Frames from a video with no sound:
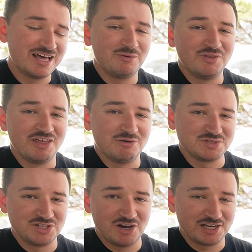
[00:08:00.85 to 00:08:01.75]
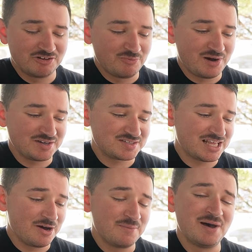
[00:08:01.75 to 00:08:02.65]
That one there was 900 bucks.
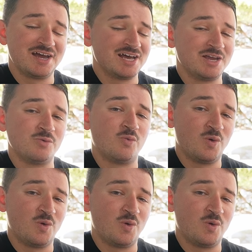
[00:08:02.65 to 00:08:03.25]
That made a